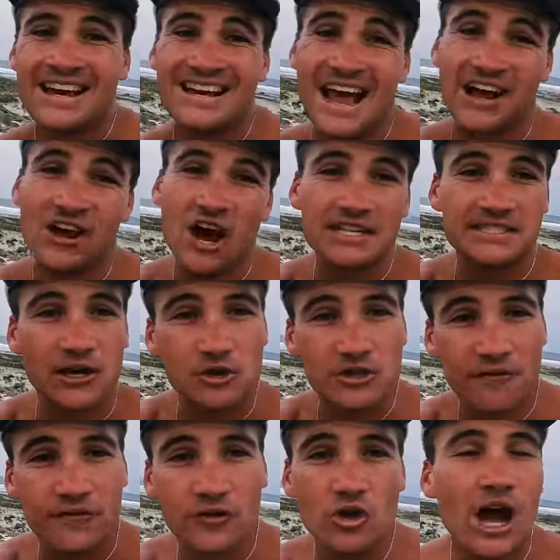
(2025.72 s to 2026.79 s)
Now guys, there was
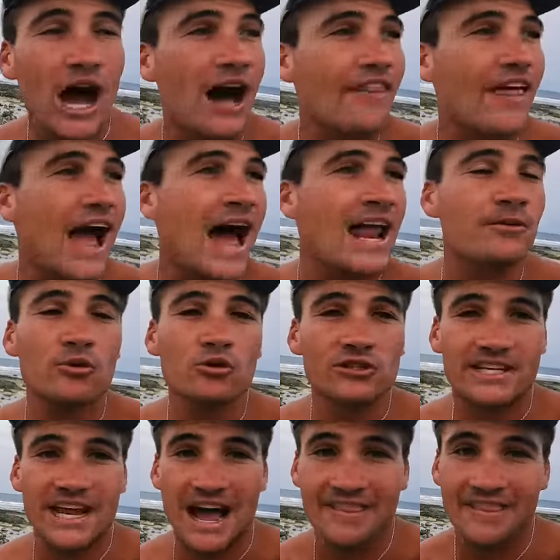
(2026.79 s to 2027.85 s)
a few other animals
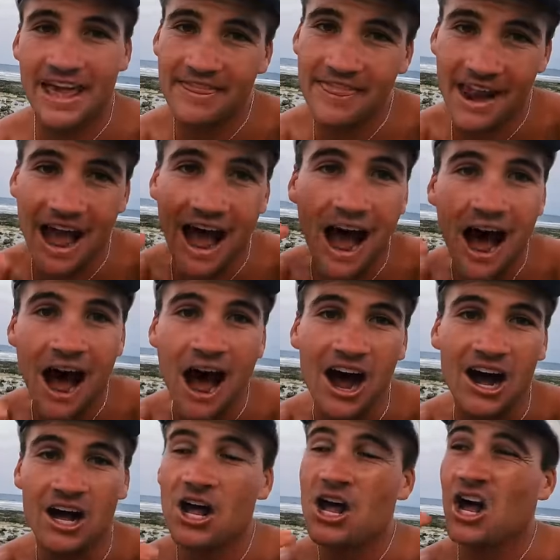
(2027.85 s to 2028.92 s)
down there that
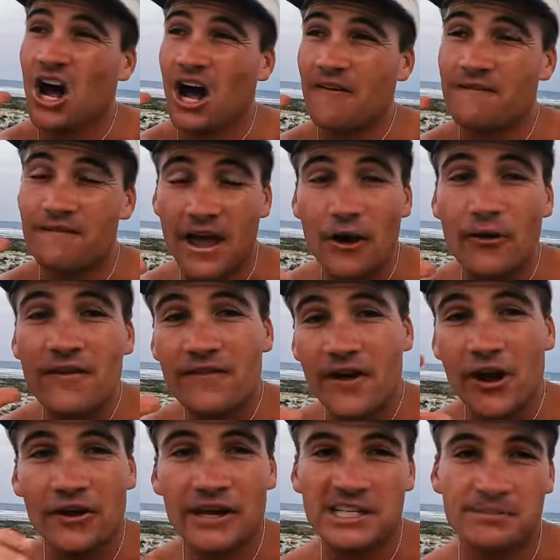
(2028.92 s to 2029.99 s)
are very,
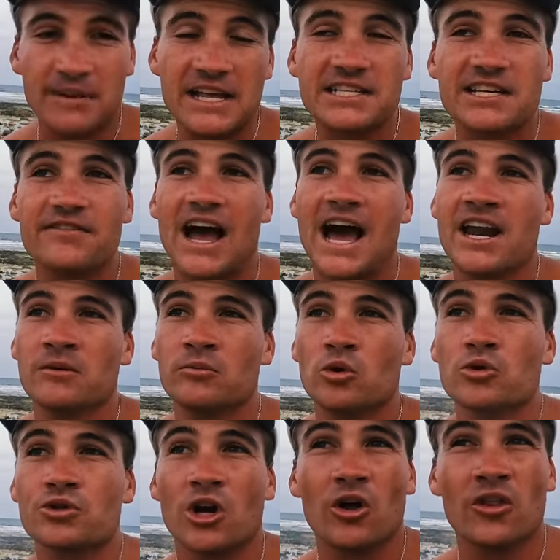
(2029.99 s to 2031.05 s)
very expensive
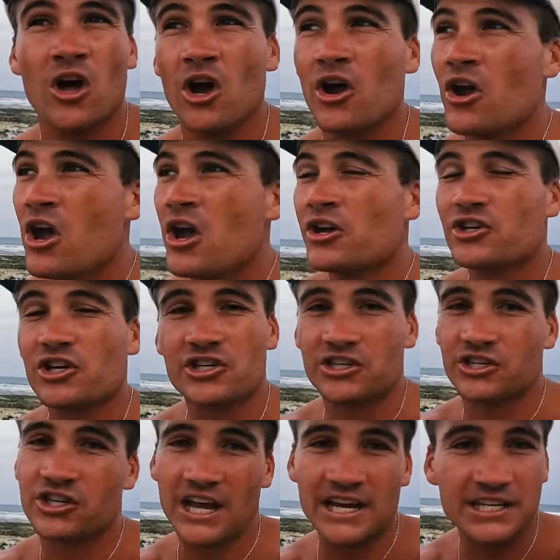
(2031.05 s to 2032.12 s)
animals, although just
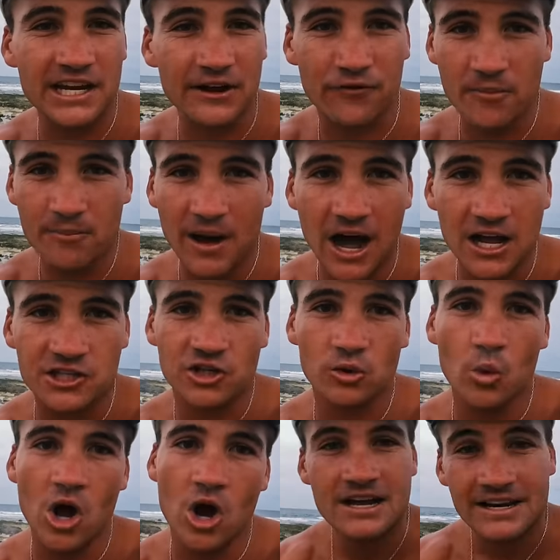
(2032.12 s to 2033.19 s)
in different parts of the
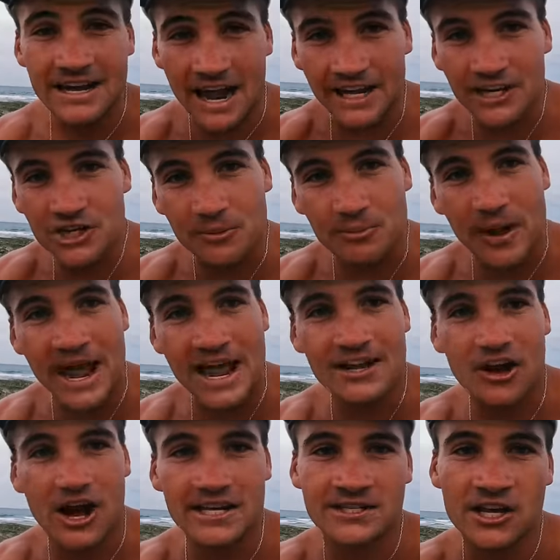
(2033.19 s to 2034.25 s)
world. Now in Japan,
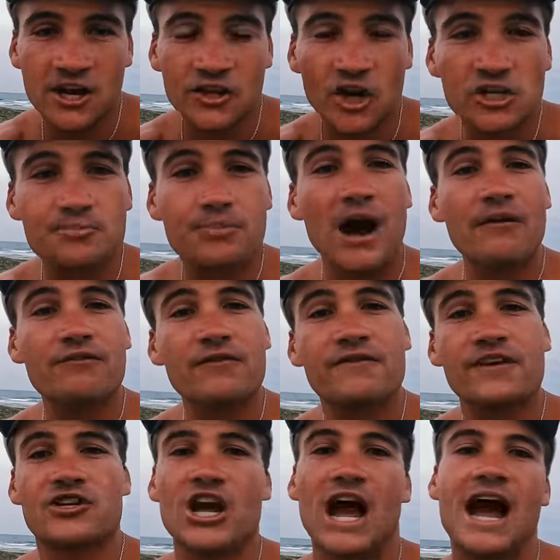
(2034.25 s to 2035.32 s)
guys, those puffer
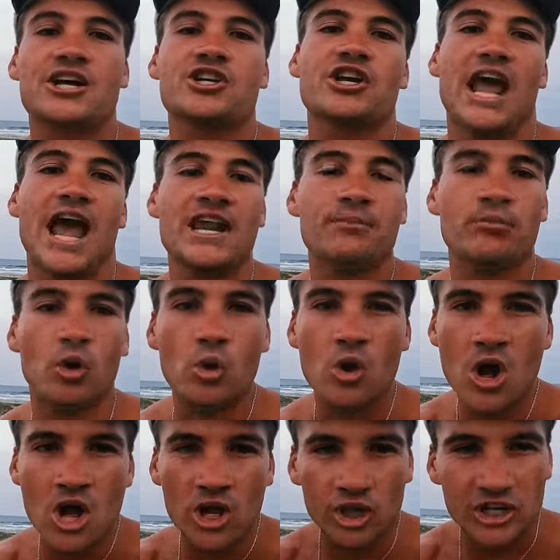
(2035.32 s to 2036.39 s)
fish are actually edible.
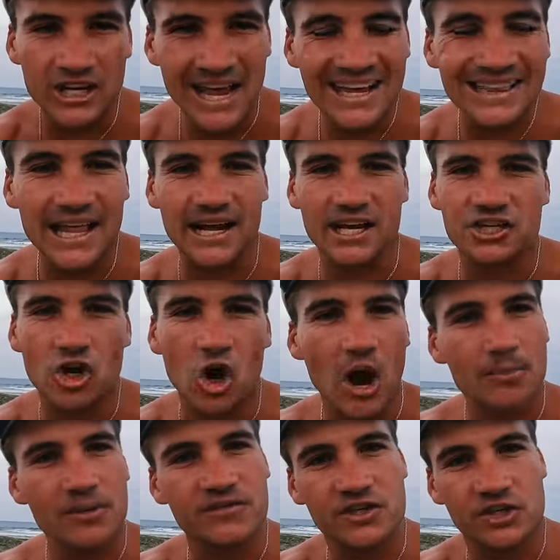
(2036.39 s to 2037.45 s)
You need like a
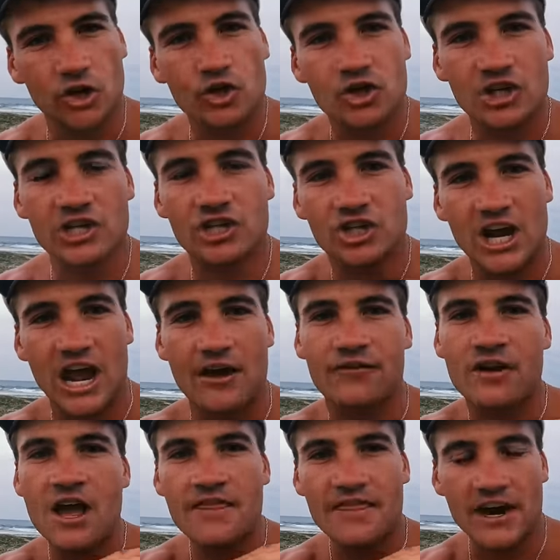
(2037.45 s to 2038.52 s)
type of sushi chef
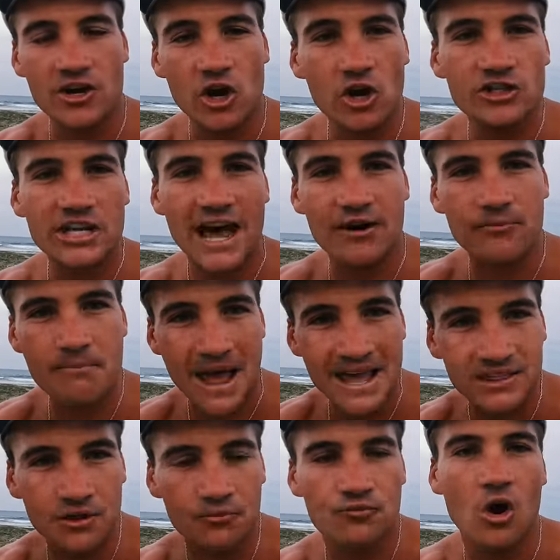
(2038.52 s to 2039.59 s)
that knows how to
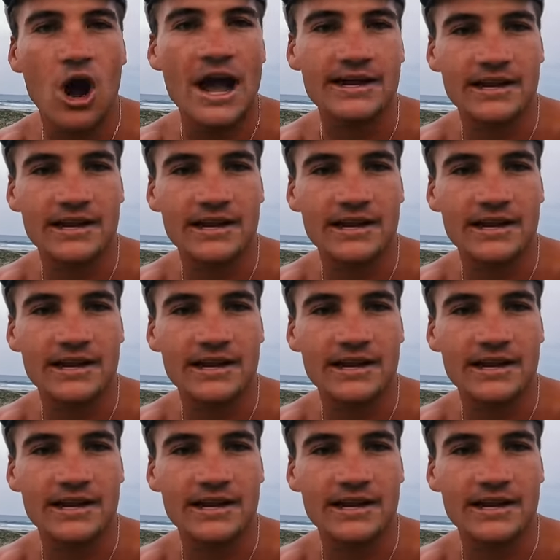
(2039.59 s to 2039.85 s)
make the right